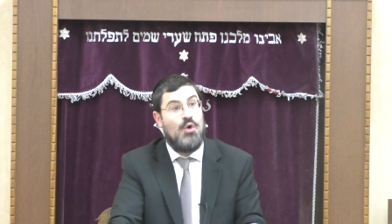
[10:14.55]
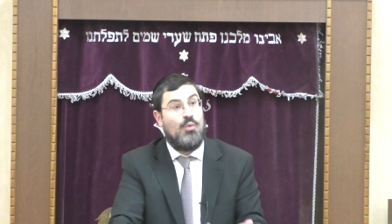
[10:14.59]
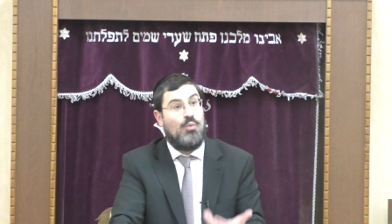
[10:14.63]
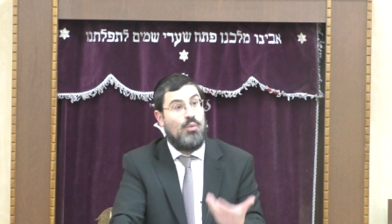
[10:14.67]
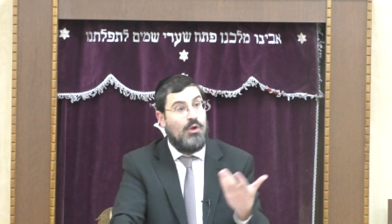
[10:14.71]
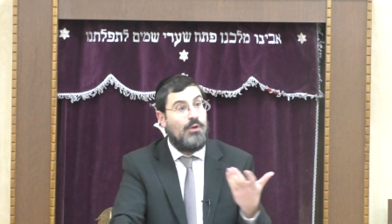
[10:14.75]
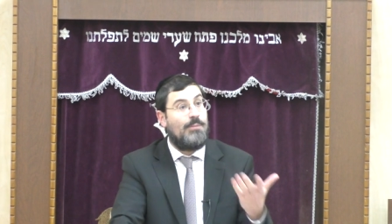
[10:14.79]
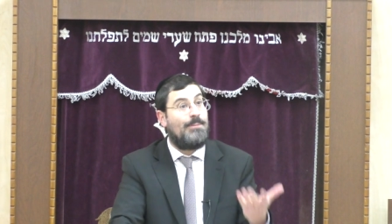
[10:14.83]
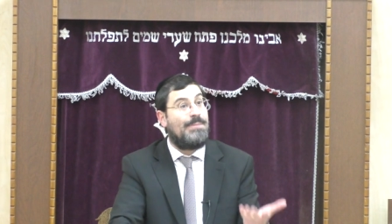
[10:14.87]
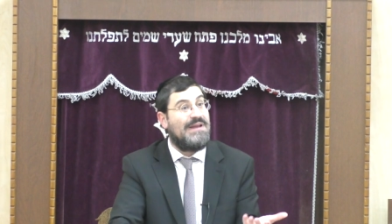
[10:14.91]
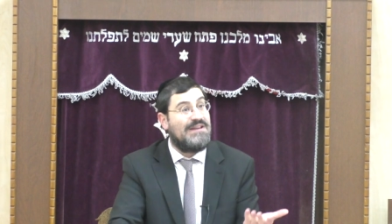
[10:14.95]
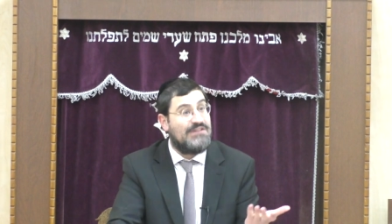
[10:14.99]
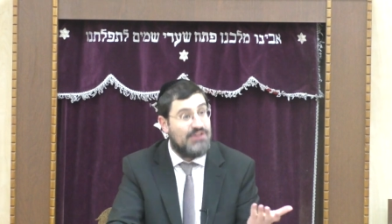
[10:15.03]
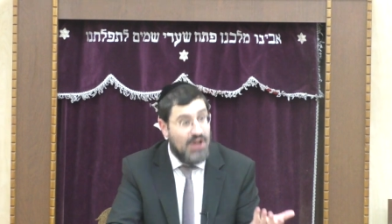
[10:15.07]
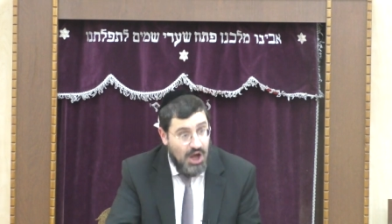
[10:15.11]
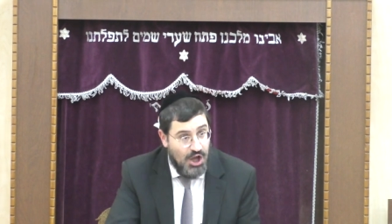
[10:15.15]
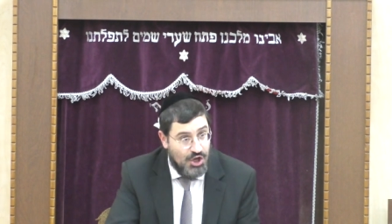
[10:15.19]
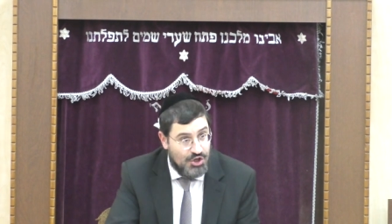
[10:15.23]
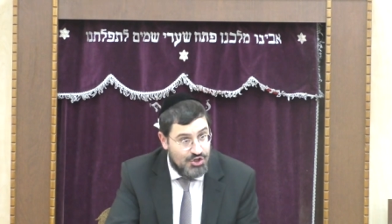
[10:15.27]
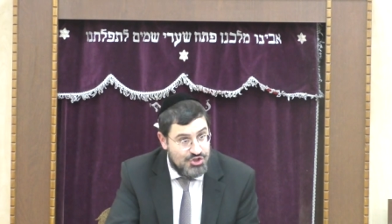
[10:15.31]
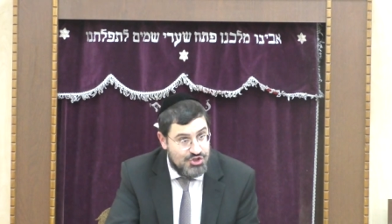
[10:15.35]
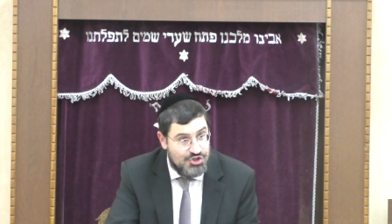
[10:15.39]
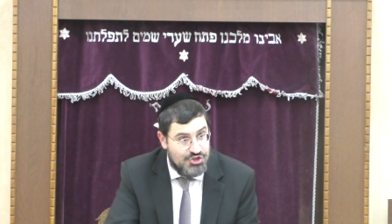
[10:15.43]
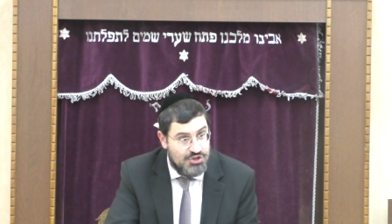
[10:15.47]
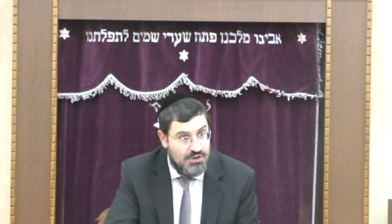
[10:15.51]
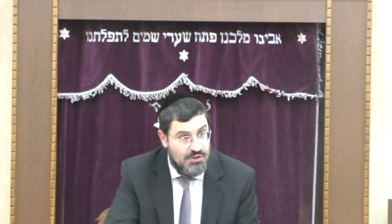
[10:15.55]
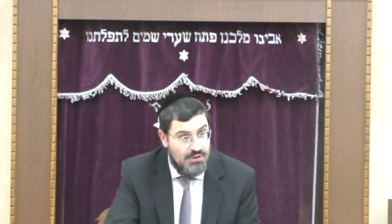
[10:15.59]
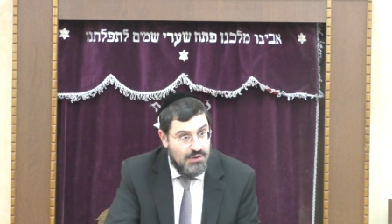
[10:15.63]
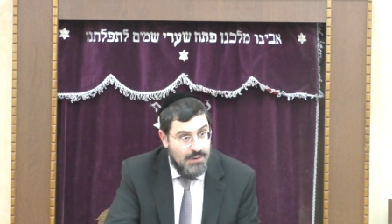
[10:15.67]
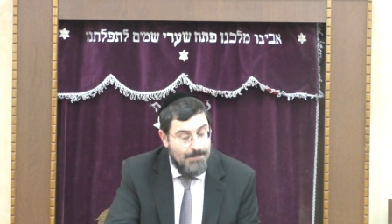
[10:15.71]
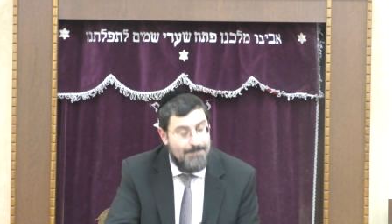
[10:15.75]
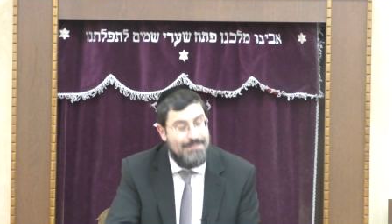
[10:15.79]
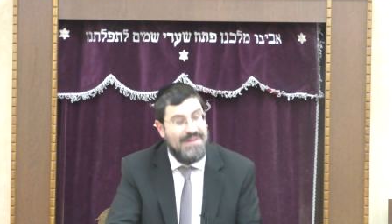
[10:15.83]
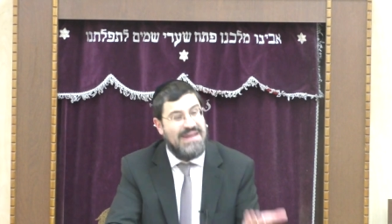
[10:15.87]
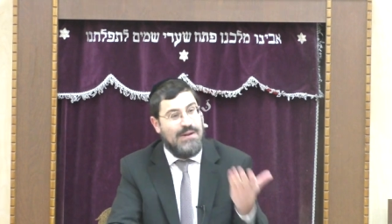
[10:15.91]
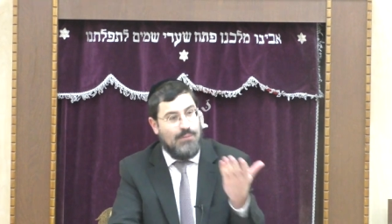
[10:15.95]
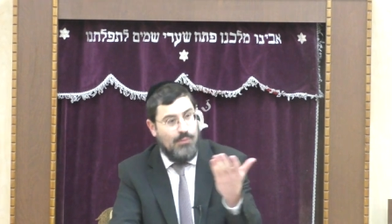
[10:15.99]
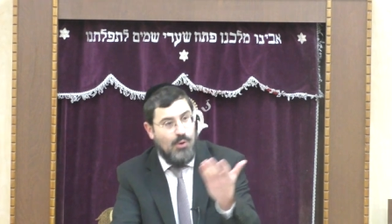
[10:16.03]
will be dosh,
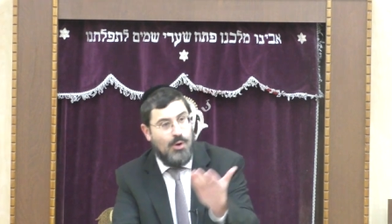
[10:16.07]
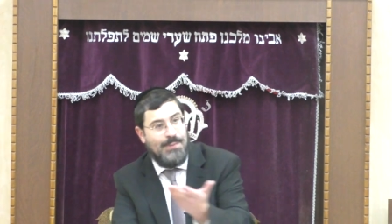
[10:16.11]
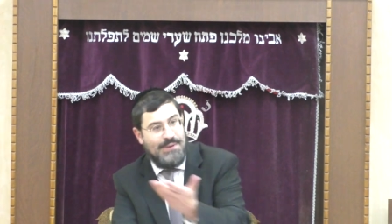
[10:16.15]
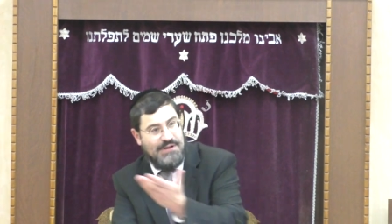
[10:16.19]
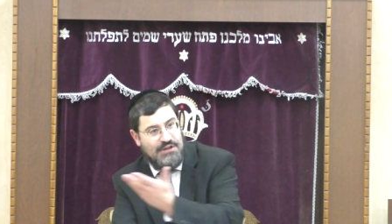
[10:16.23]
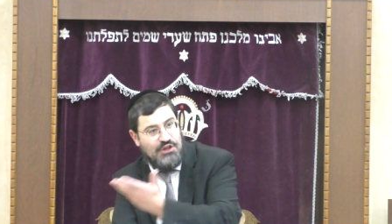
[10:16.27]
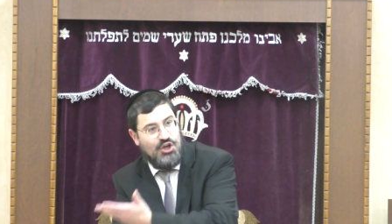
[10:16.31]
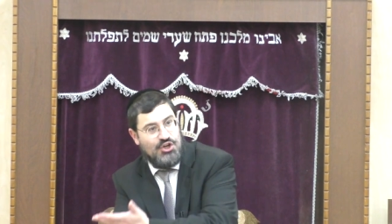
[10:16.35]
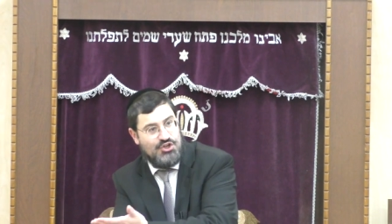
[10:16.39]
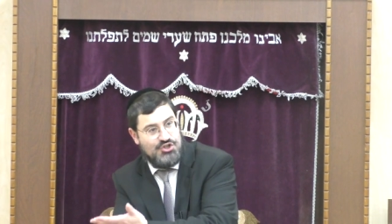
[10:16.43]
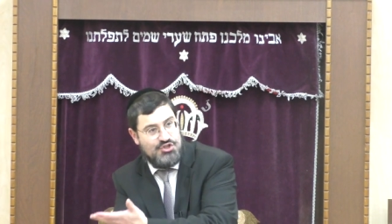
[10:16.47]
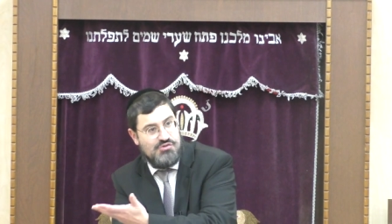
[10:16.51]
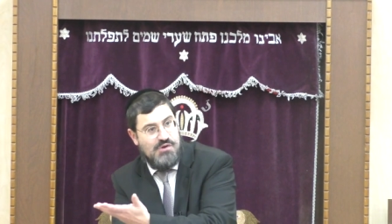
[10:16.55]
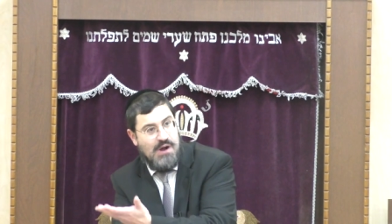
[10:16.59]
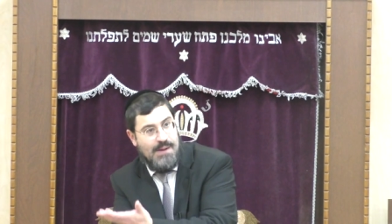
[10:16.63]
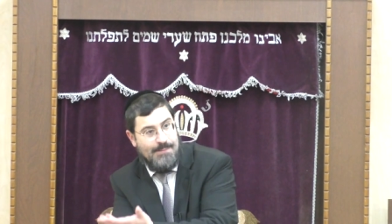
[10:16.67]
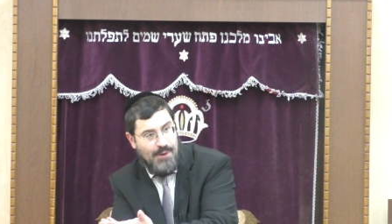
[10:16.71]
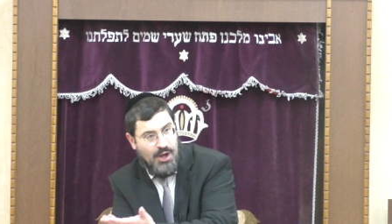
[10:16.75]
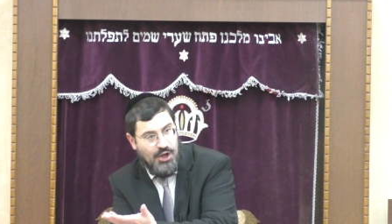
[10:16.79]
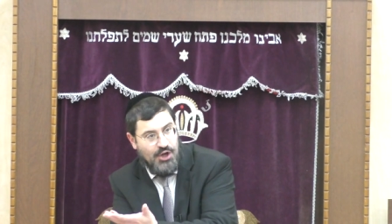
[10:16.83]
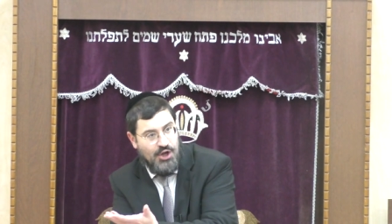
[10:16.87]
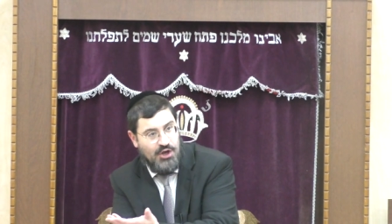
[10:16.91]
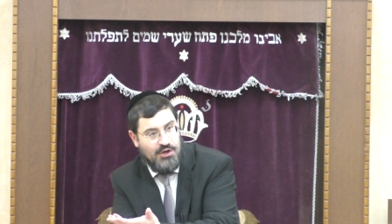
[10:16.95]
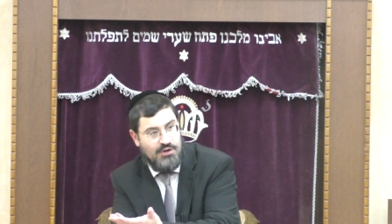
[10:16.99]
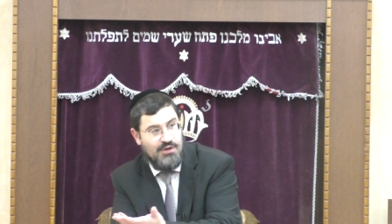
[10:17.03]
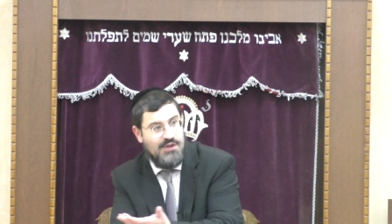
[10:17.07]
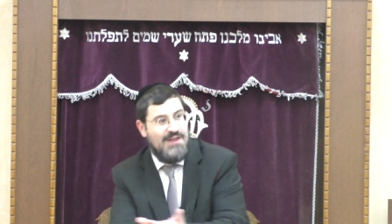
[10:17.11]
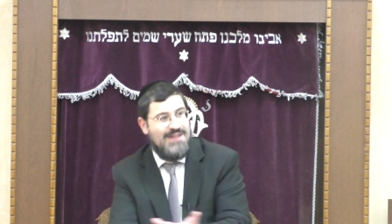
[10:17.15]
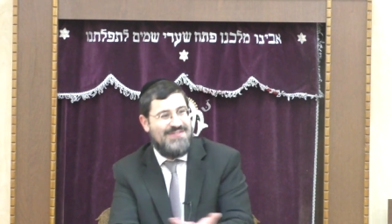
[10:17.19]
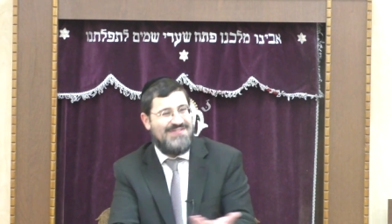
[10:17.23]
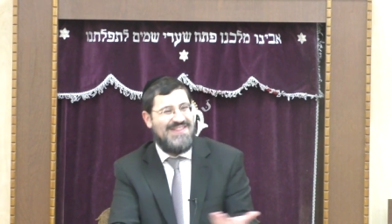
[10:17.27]
but it will be dosh da'rabanan.